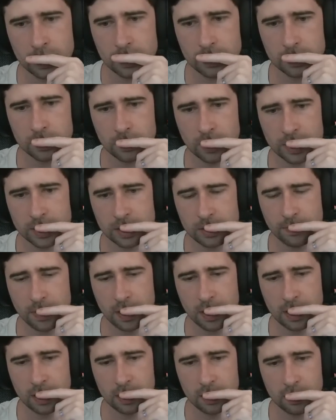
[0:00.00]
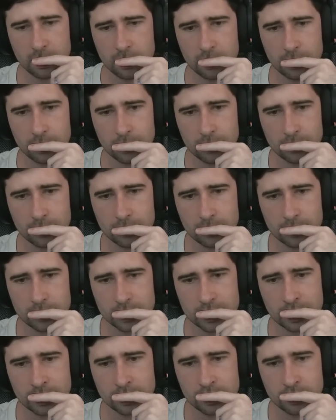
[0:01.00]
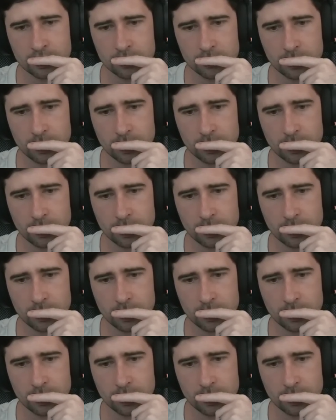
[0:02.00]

Do I just play Sentinel?